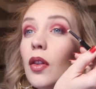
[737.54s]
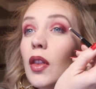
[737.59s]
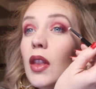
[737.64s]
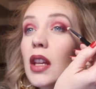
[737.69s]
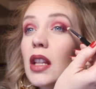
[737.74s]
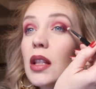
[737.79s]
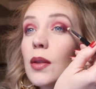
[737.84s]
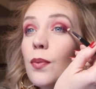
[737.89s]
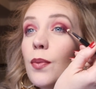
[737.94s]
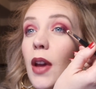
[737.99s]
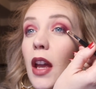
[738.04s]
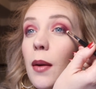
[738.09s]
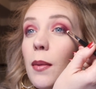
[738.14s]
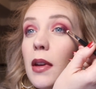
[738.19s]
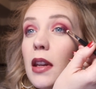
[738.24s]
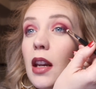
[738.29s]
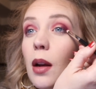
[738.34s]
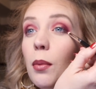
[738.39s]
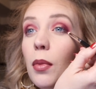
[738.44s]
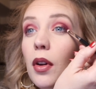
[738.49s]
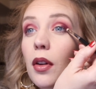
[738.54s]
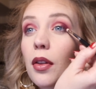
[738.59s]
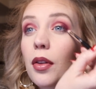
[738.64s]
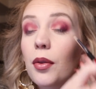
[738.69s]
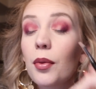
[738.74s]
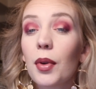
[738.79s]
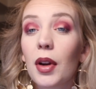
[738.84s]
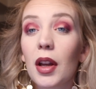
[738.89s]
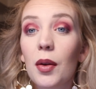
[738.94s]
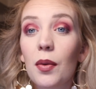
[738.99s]
This baby number
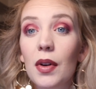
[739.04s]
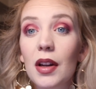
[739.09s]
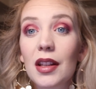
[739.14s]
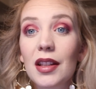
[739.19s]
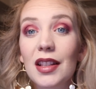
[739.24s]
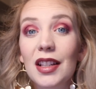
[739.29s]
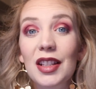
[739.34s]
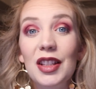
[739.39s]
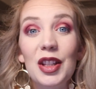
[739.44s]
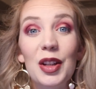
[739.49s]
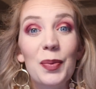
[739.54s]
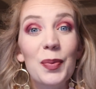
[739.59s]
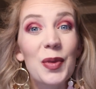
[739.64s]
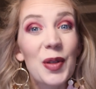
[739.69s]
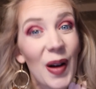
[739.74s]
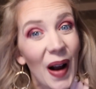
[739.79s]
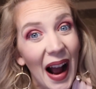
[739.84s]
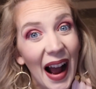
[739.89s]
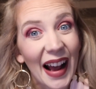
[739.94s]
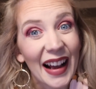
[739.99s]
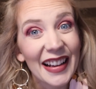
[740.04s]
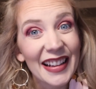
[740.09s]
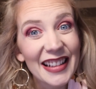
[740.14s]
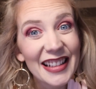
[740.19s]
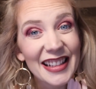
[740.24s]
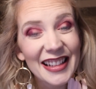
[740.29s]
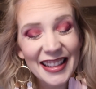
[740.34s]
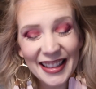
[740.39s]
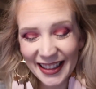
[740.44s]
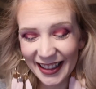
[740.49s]
3 was a
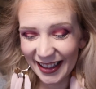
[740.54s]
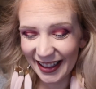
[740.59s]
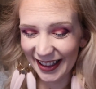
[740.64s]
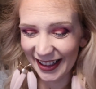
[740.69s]
surprise.